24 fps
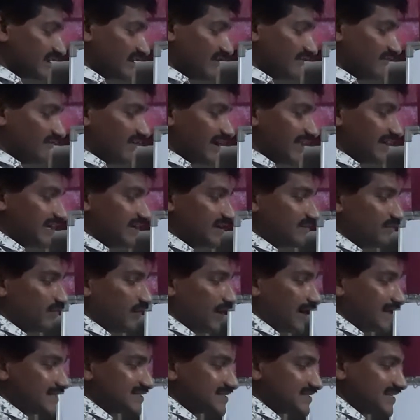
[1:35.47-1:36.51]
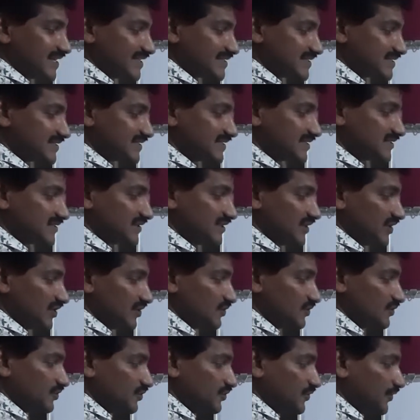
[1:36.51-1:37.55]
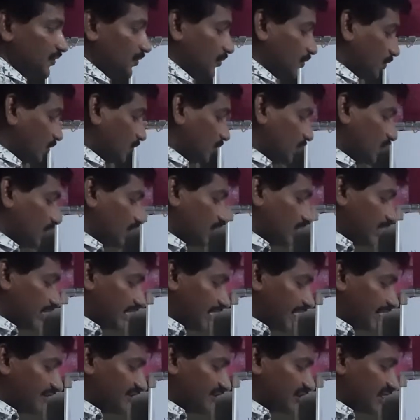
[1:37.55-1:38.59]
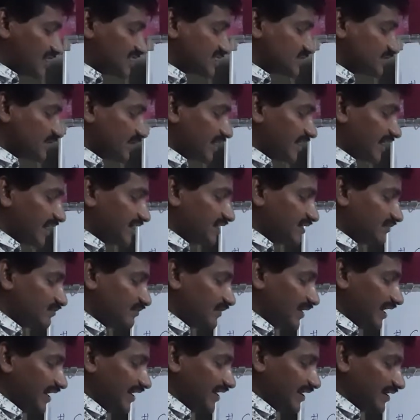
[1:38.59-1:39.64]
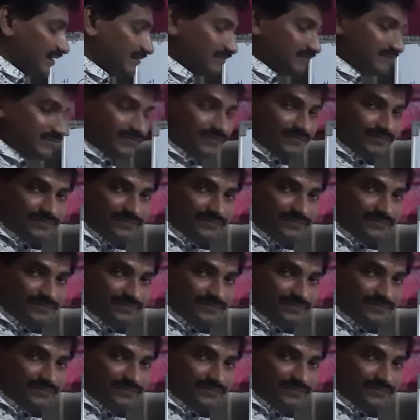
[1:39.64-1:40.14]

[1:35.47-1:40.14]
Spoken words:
when it passes through transparent medium